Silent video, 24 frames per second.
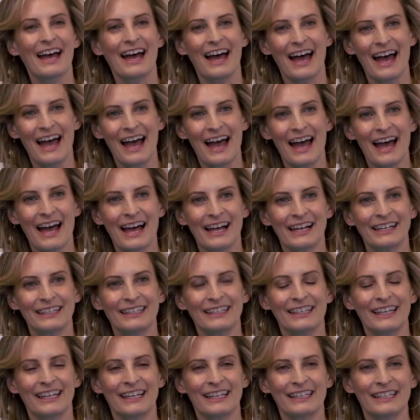
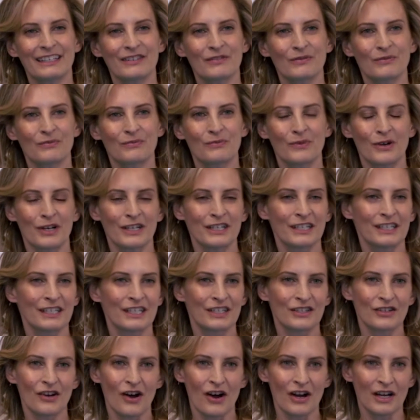had and wanted
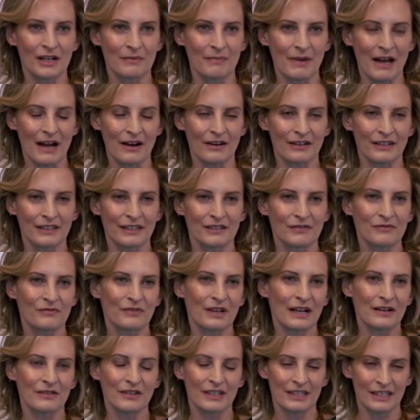to talk about it and
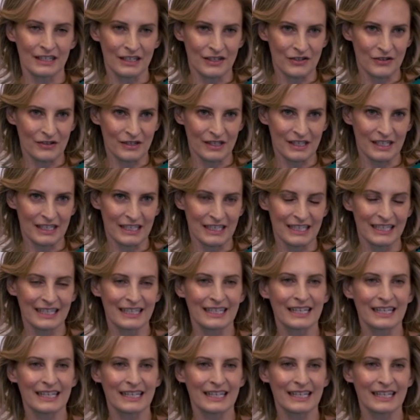found it interesting.